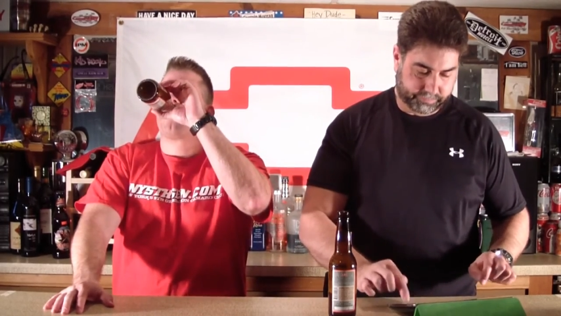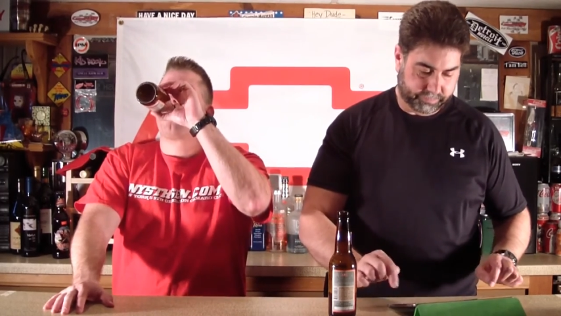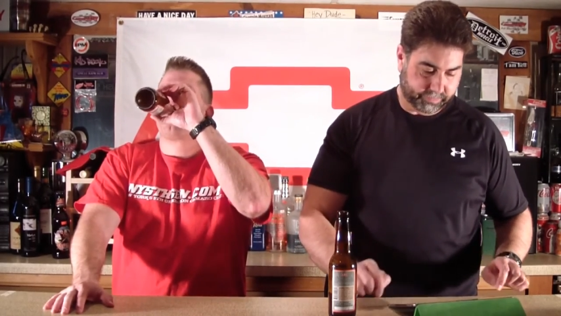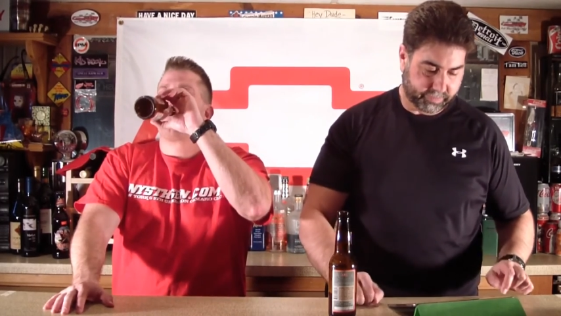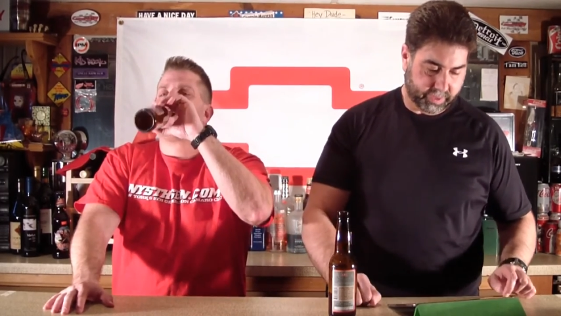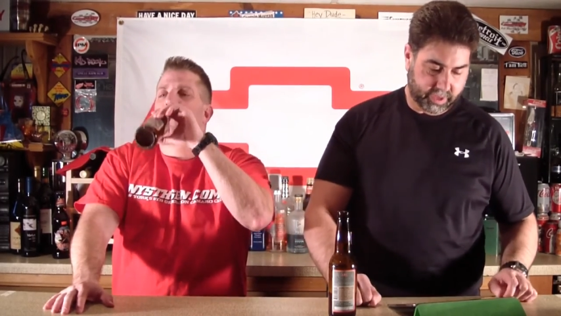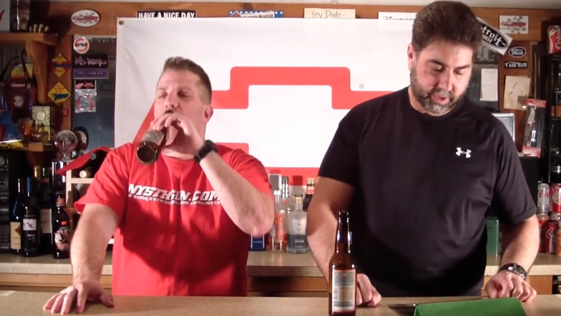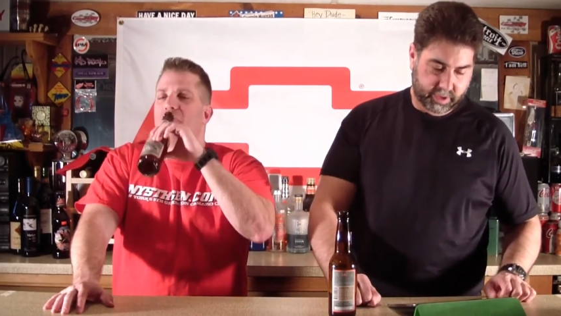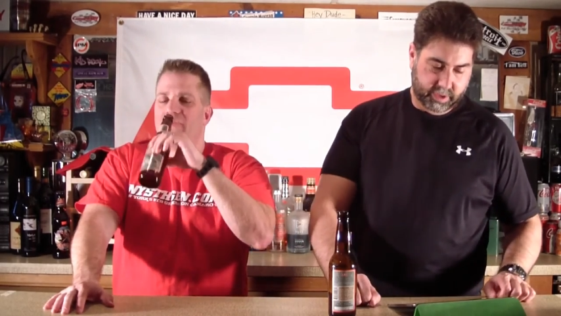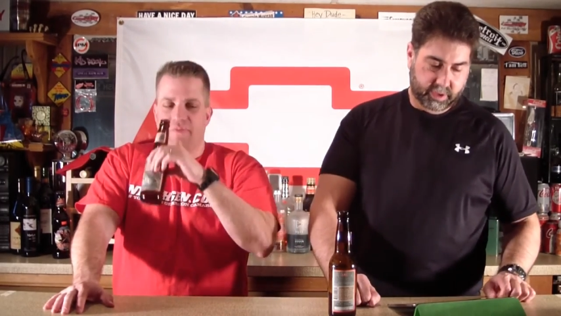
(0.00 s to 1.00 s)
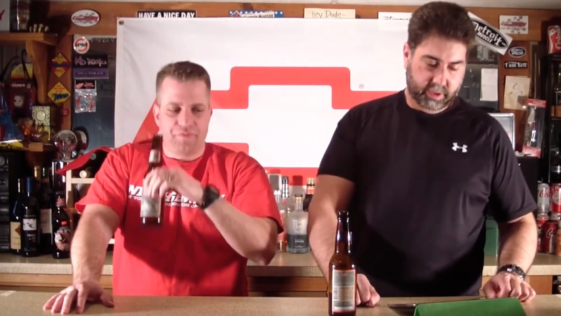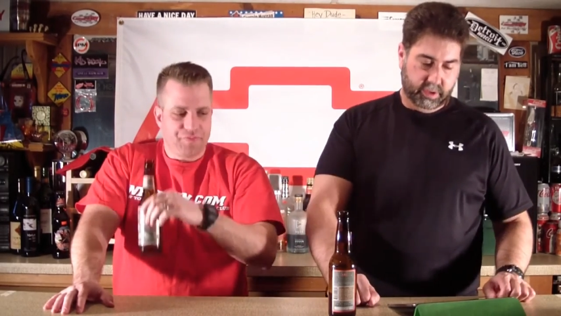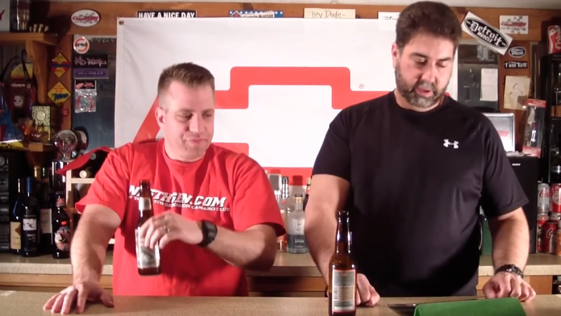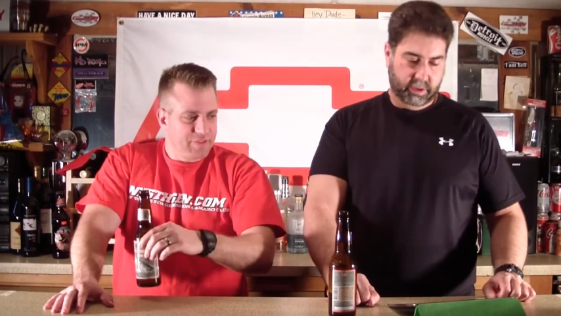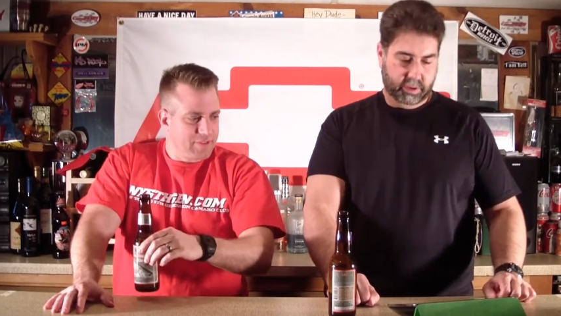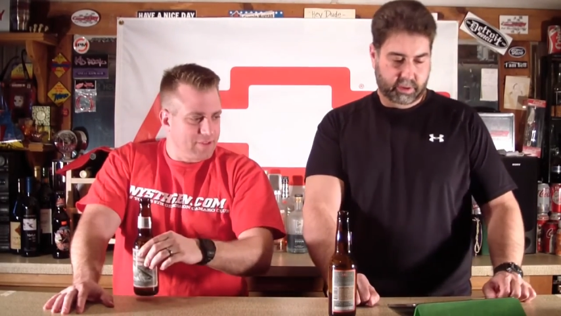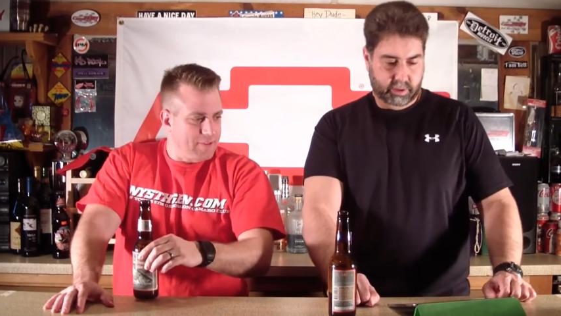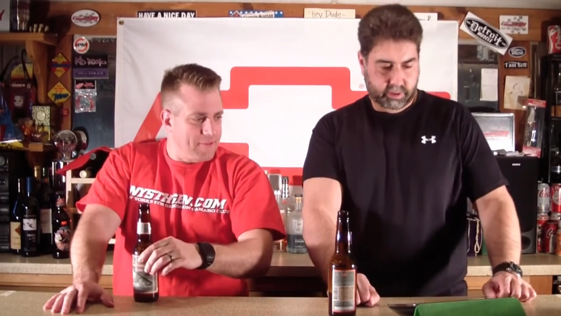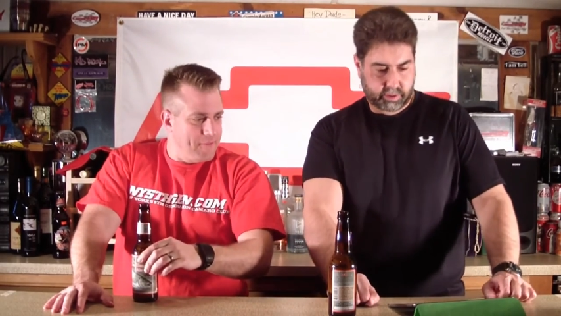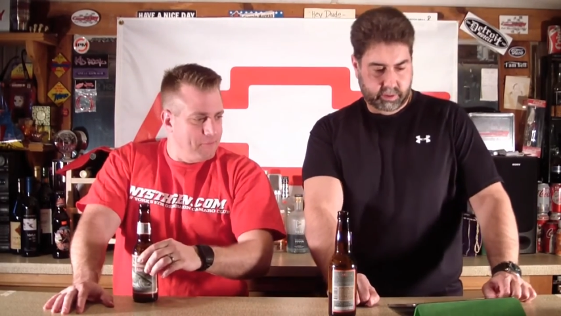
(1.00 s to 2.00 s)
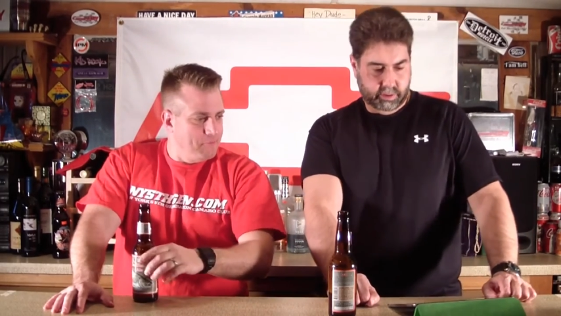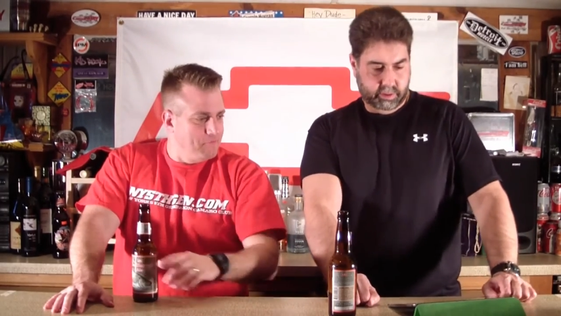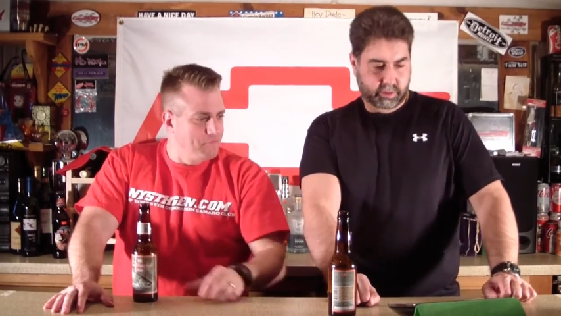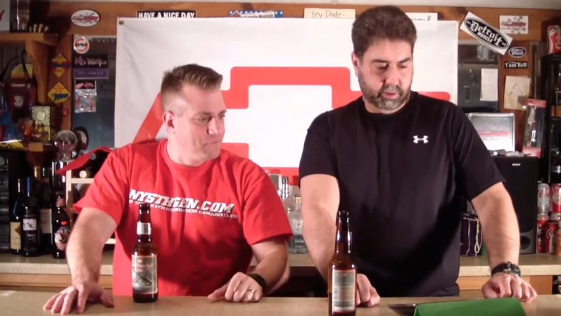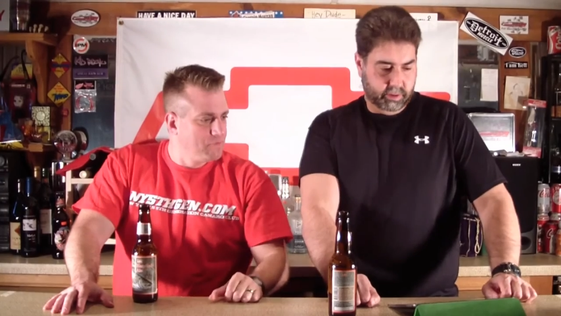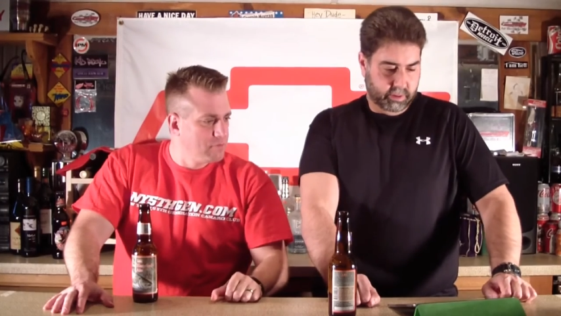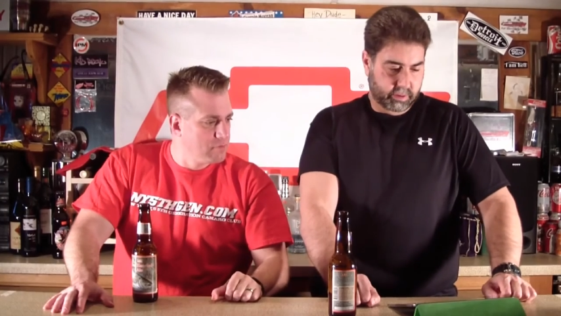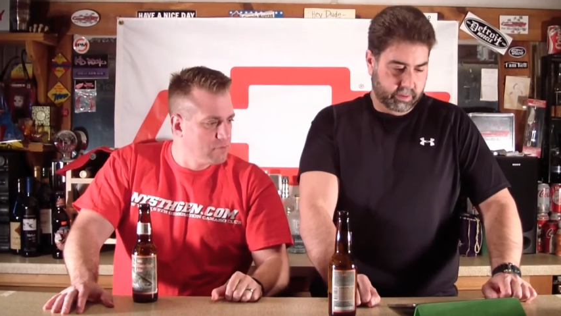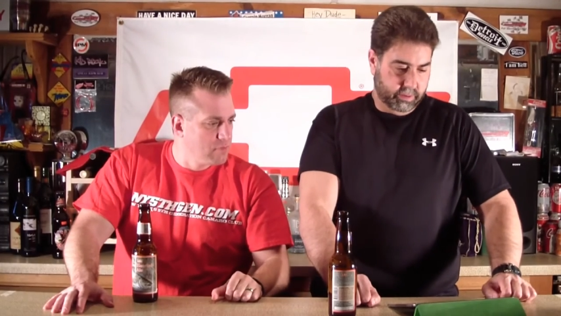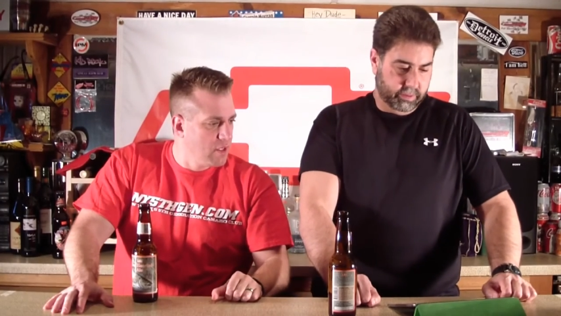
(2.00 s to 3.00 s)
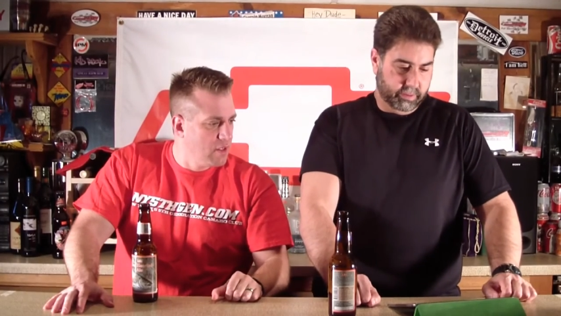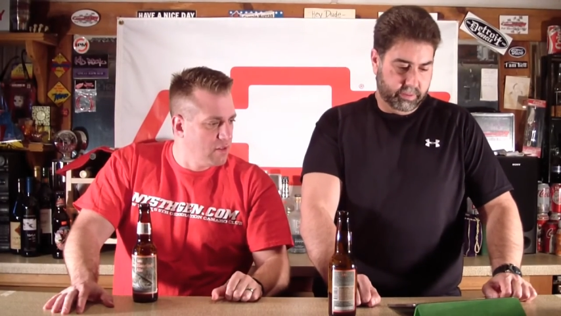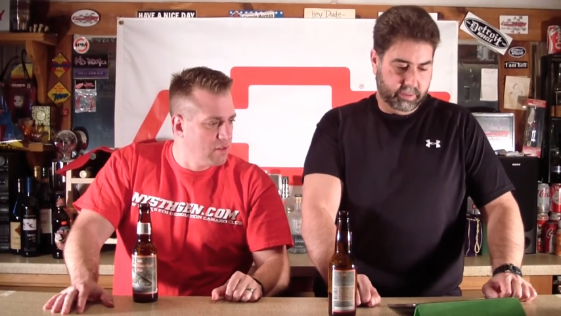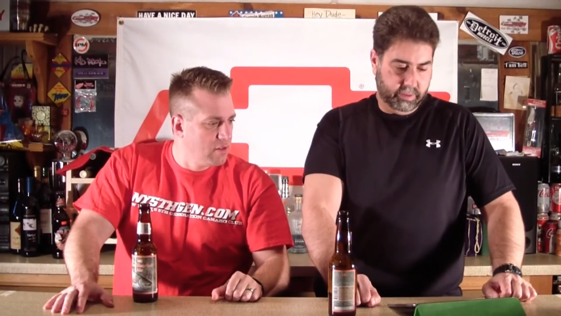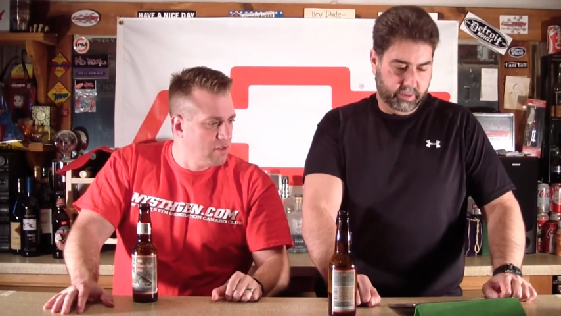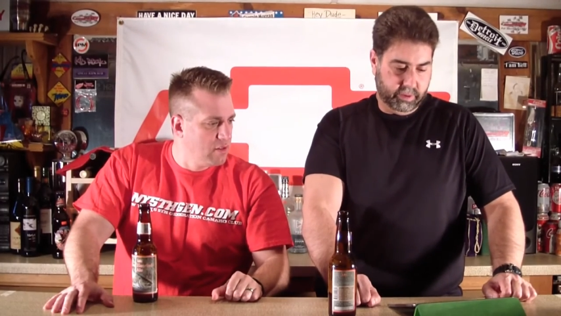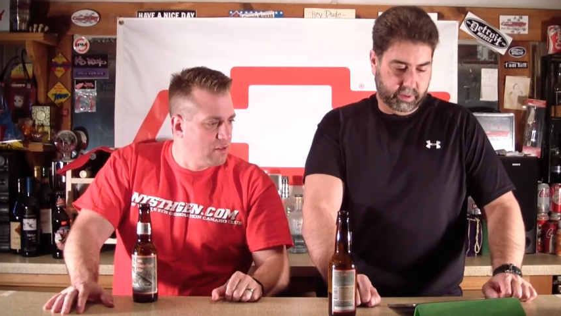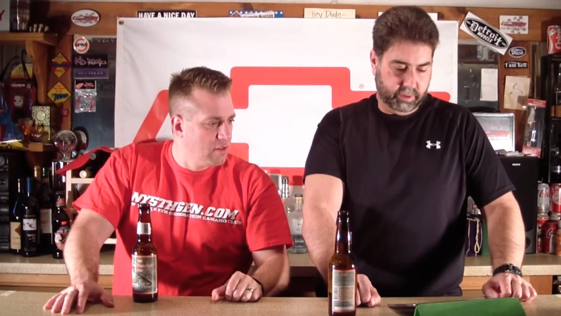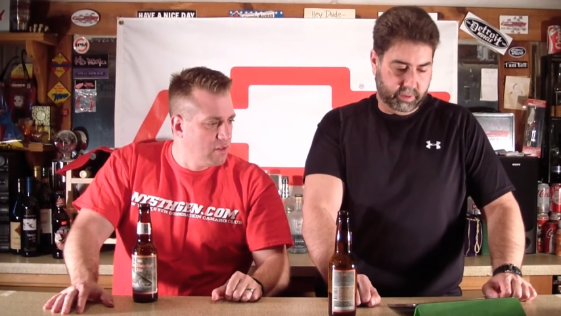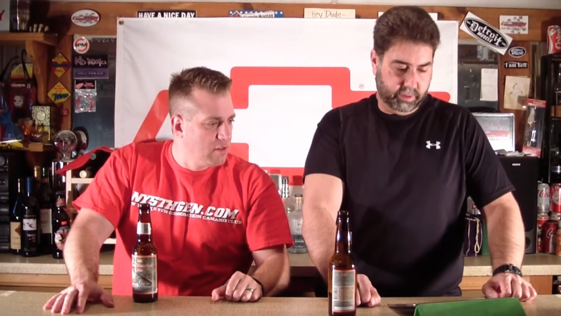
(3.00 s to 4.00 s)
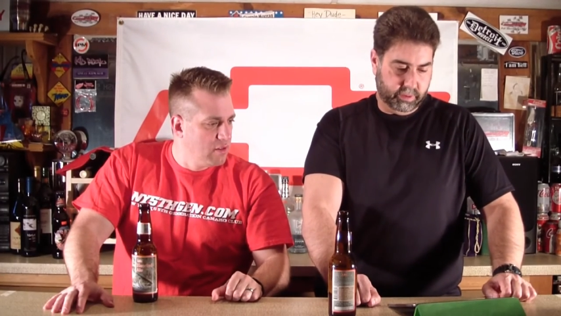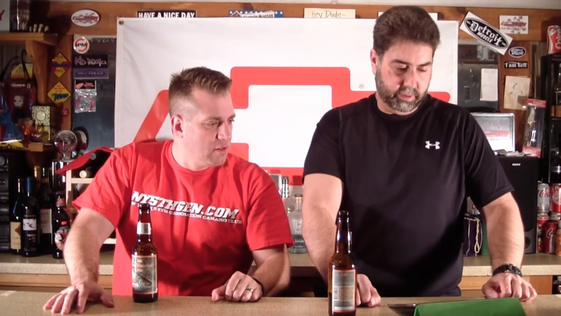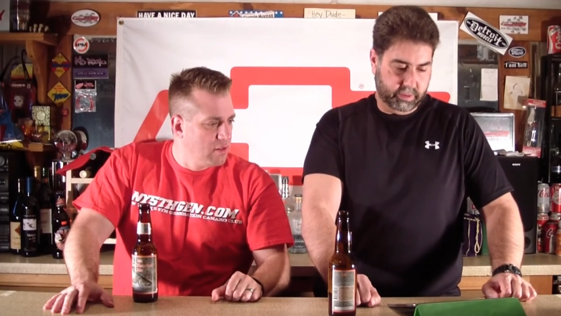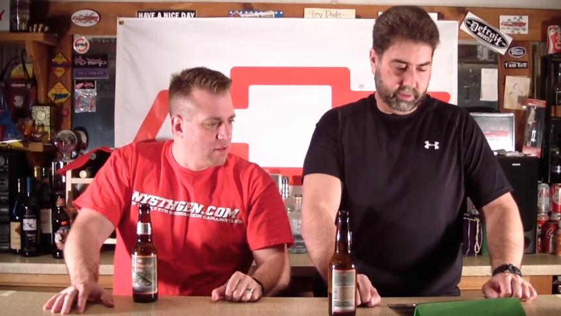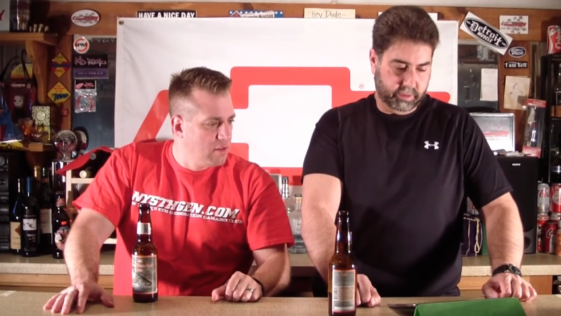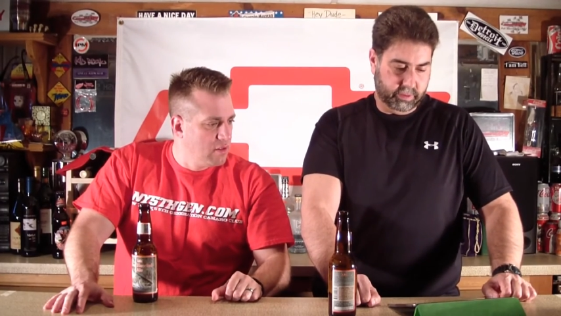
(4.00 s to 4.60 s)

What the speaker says: Nobody speaks.